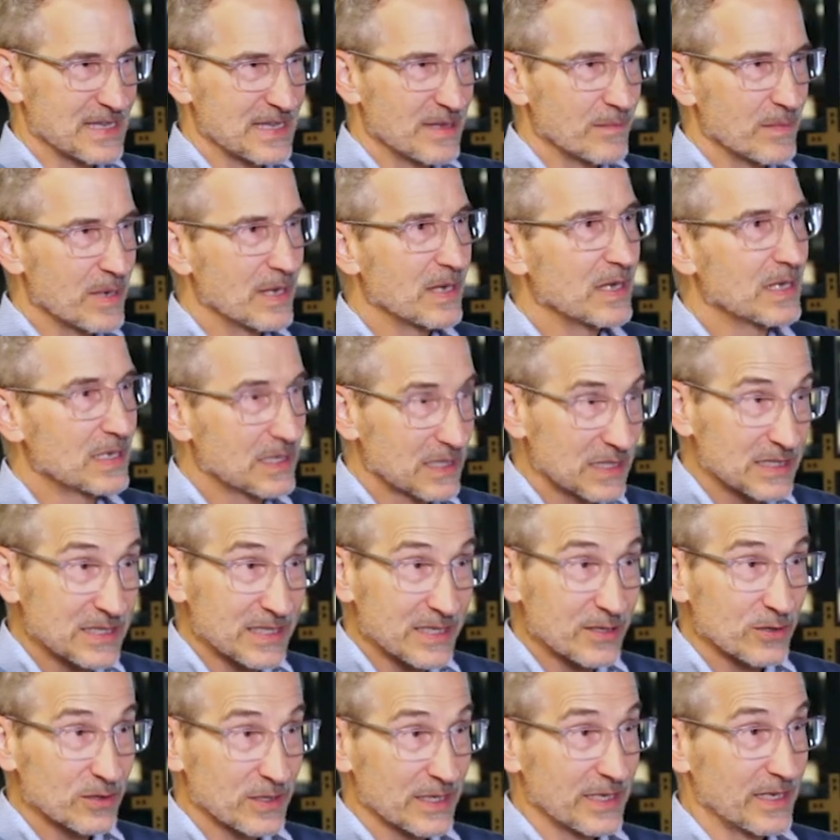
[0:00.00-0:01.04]
them
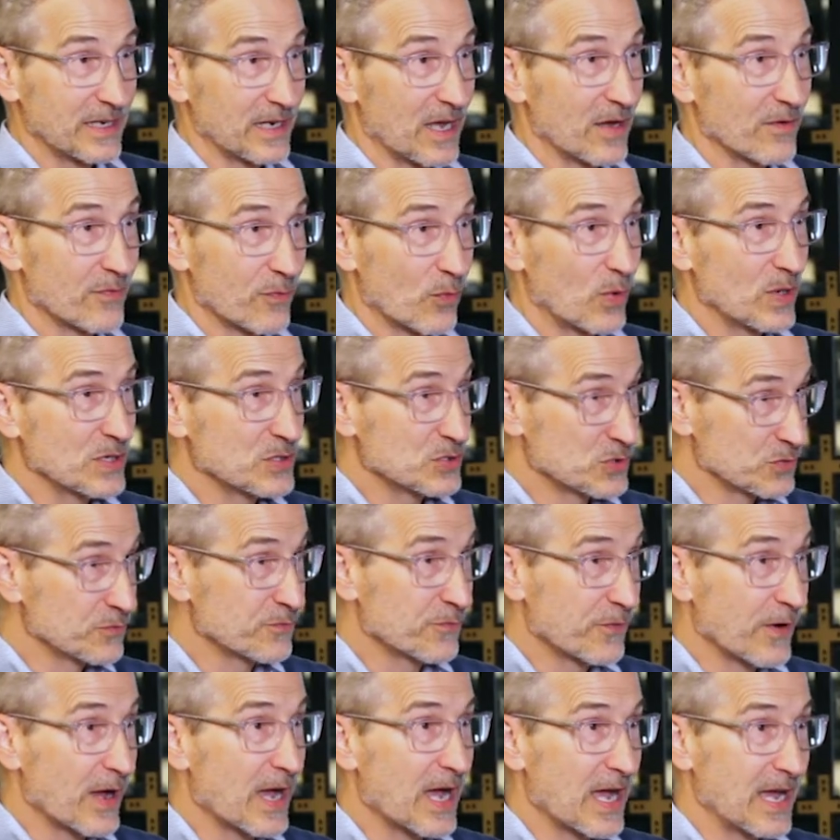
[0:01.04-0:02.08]
clearly enough, what you
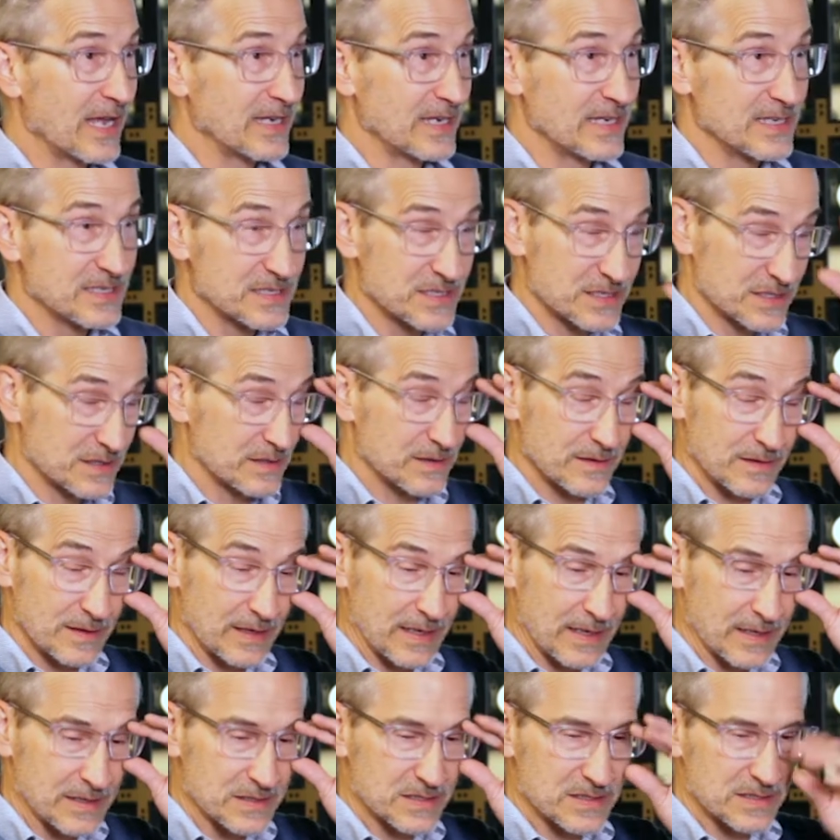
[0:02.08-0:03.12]
find is
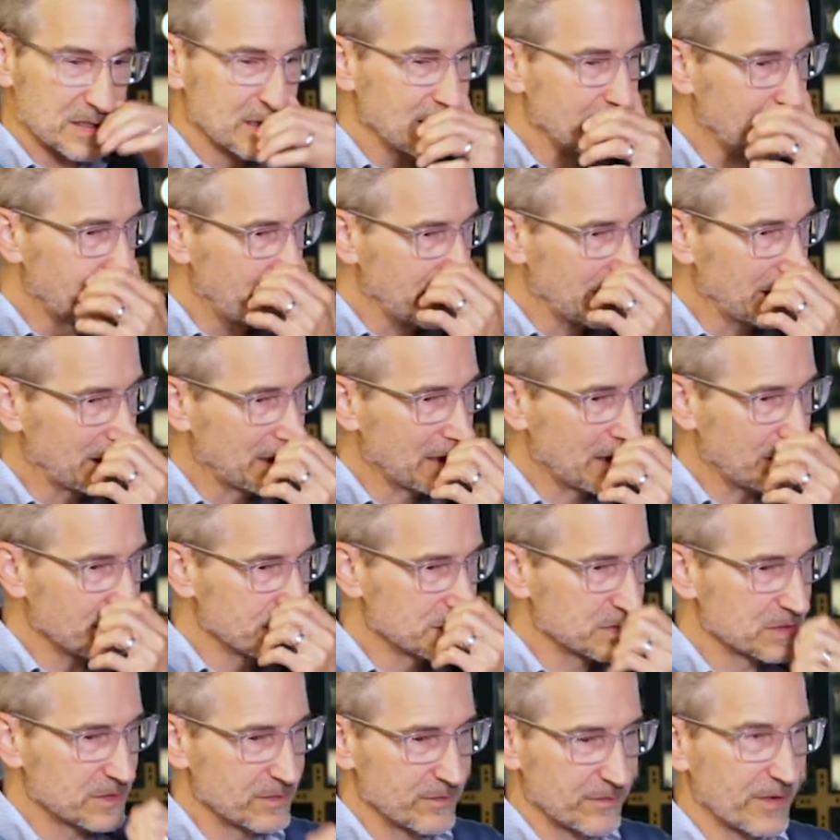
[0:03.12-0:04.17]
it
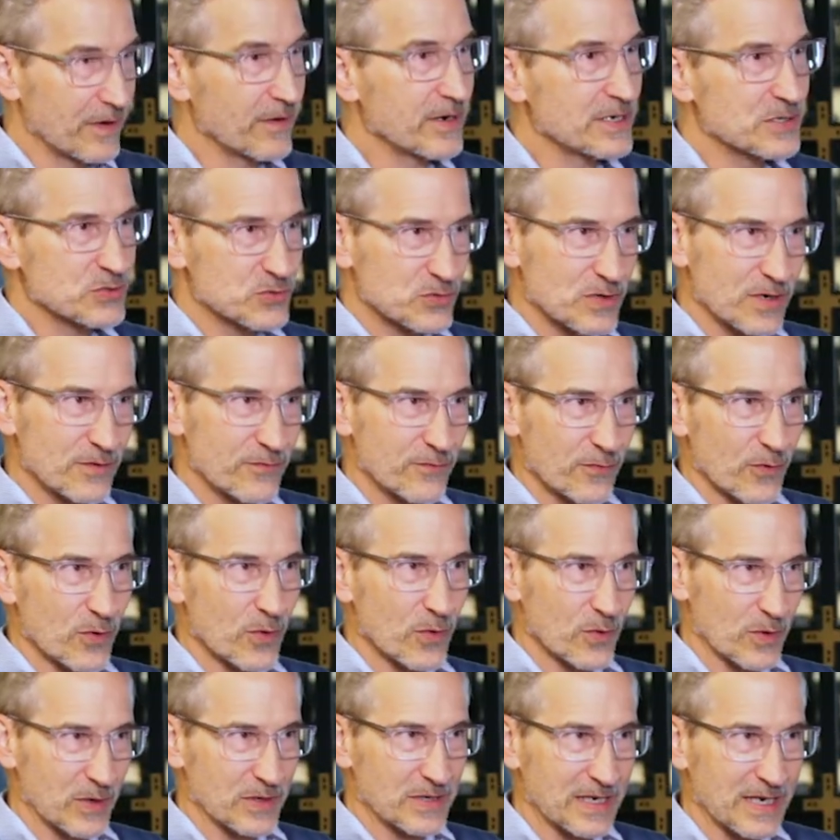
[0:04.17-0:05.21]
becomes very
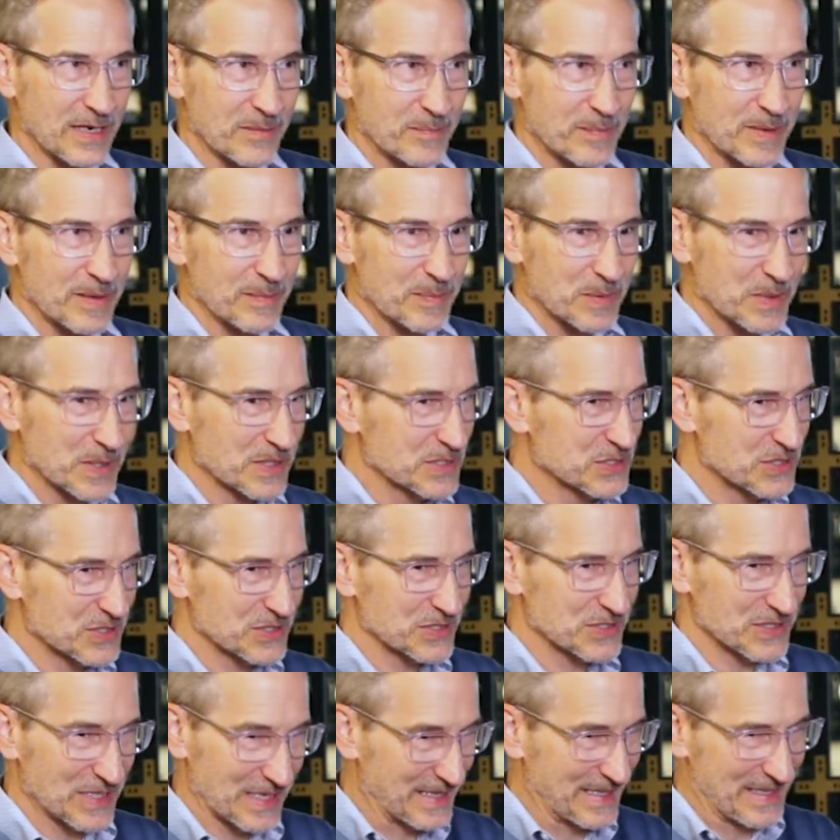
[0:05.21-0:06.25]
straightforward to get people,
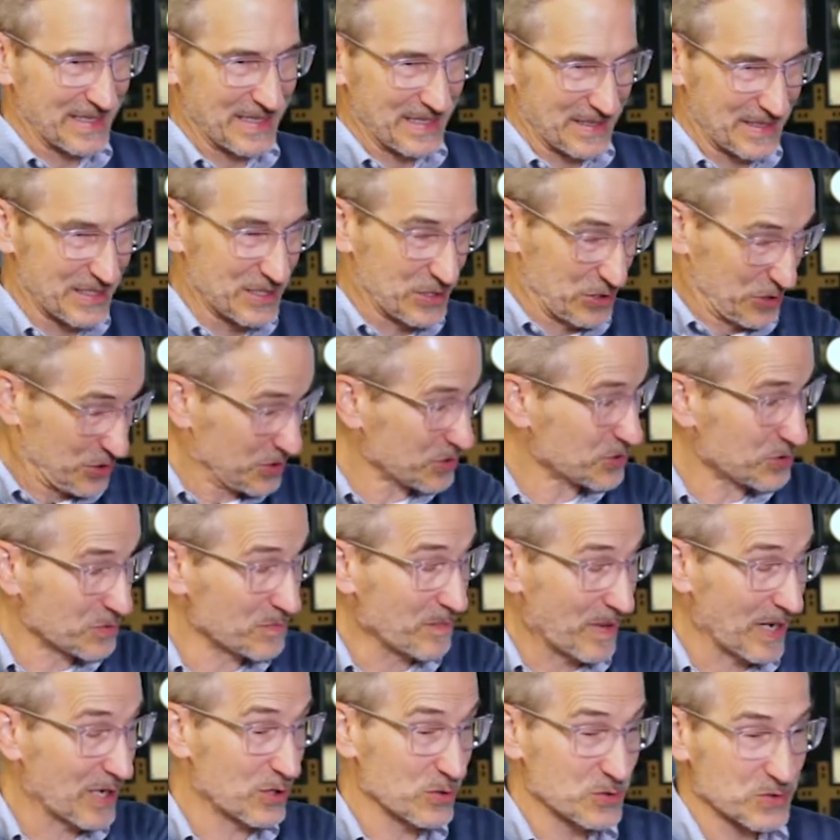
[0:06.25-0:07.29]
the decision
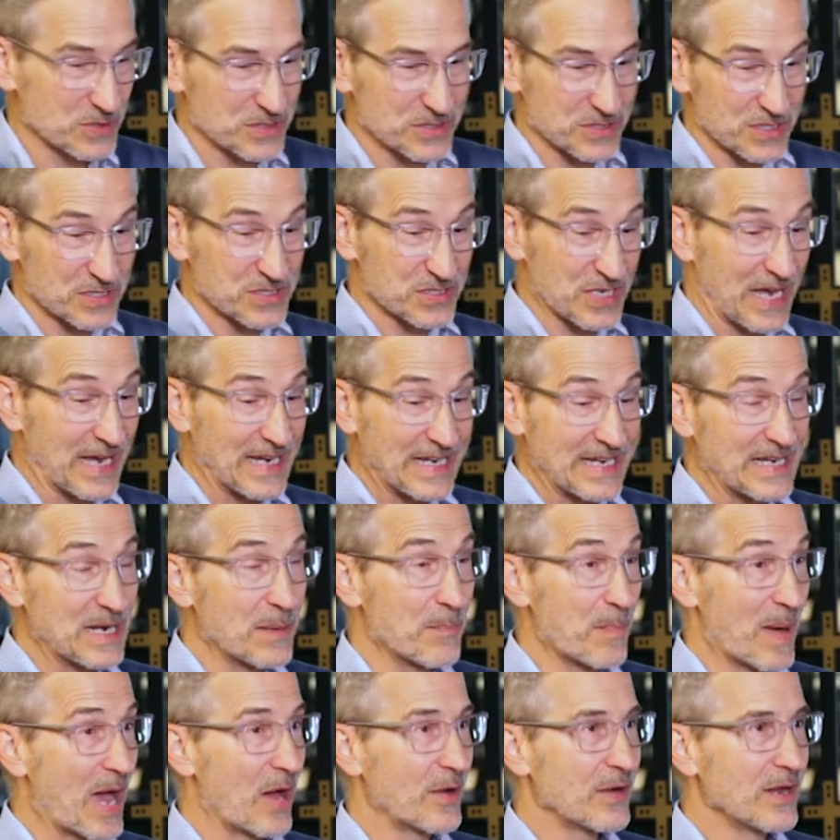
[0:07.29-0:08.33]
makers, excited
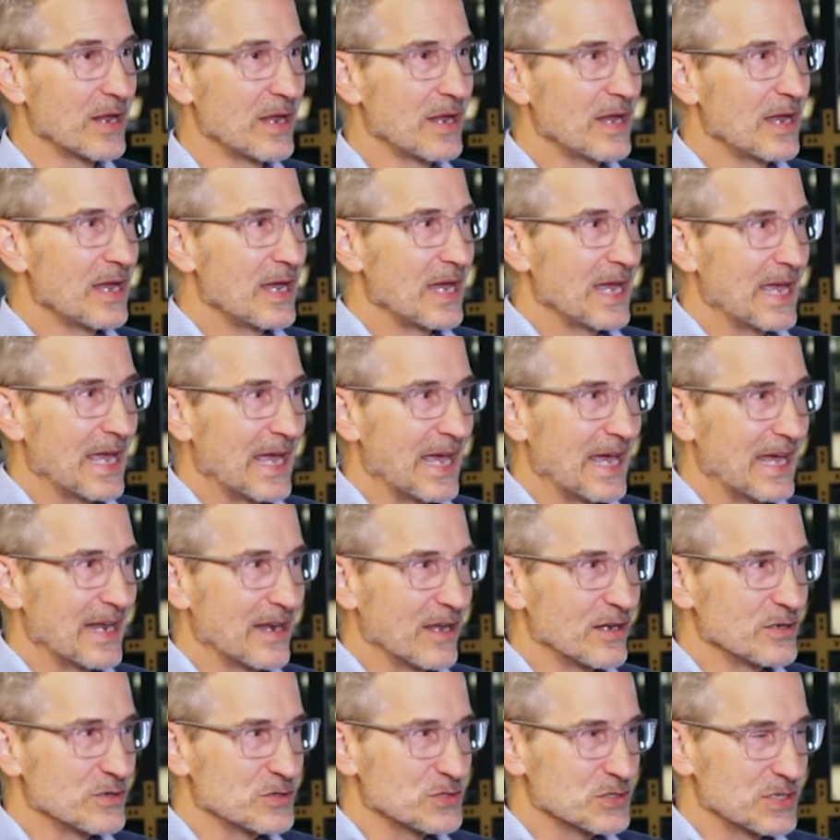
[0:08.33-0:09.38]
about and
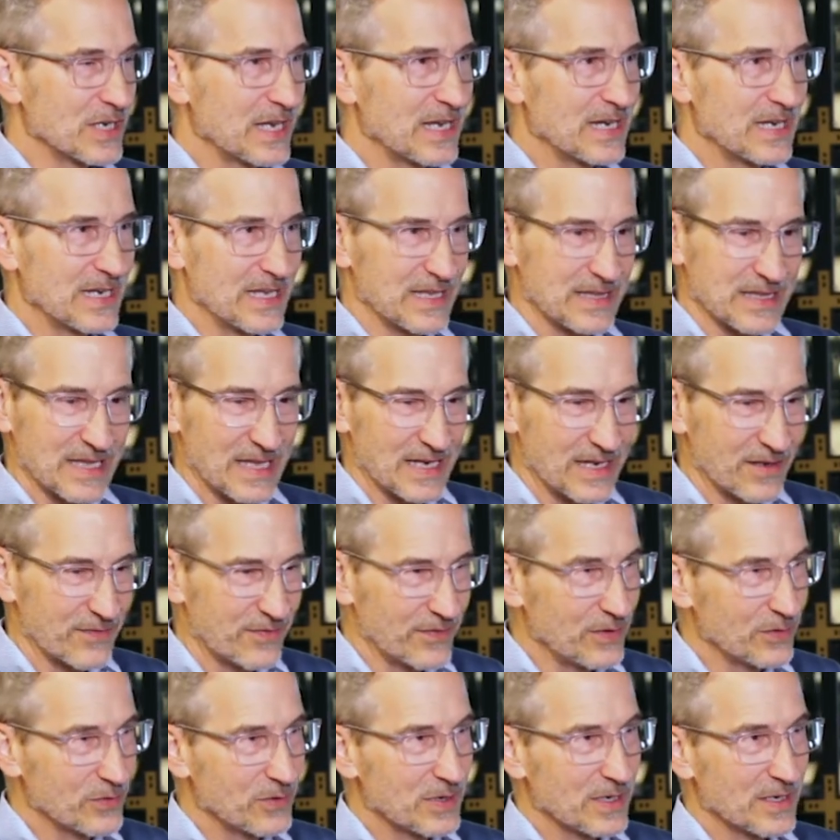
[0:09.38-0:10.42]
understanding that if
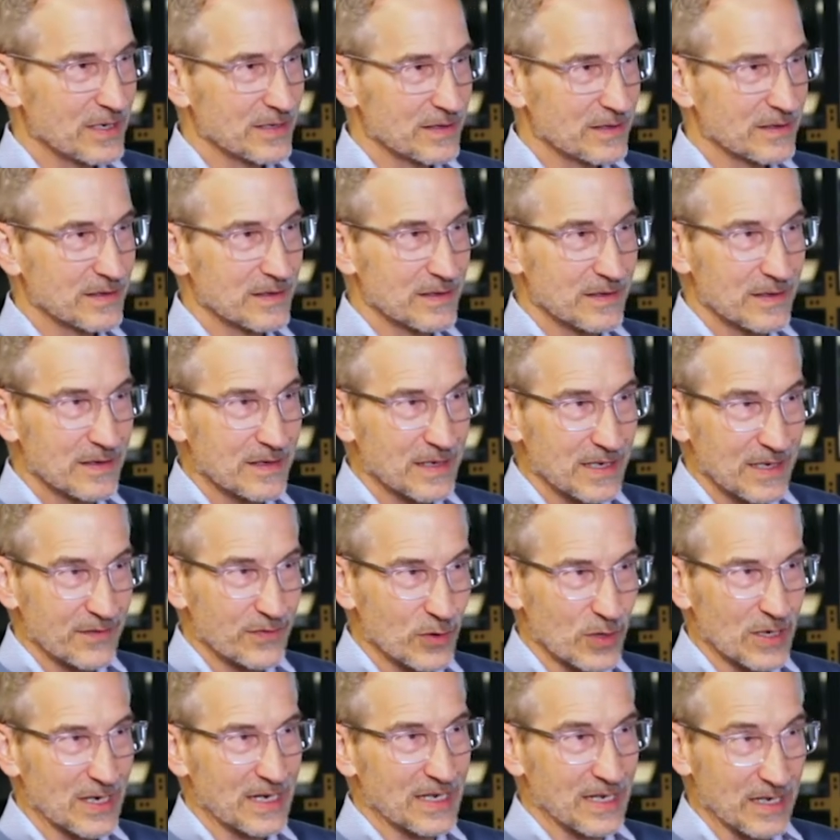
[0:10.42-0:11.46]
you're
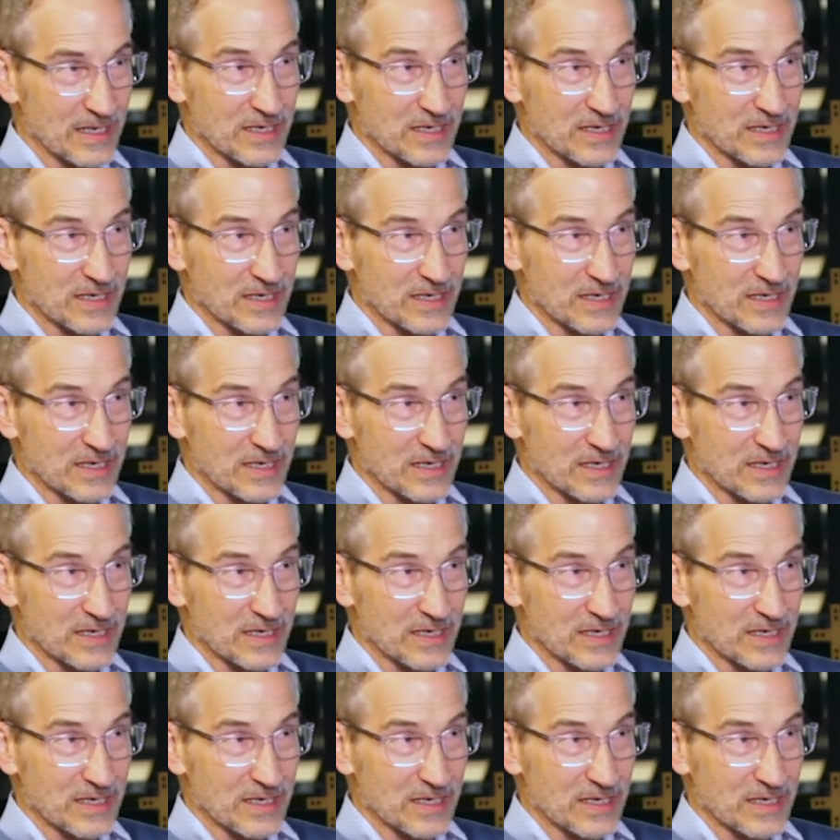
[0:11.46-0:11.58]
getting a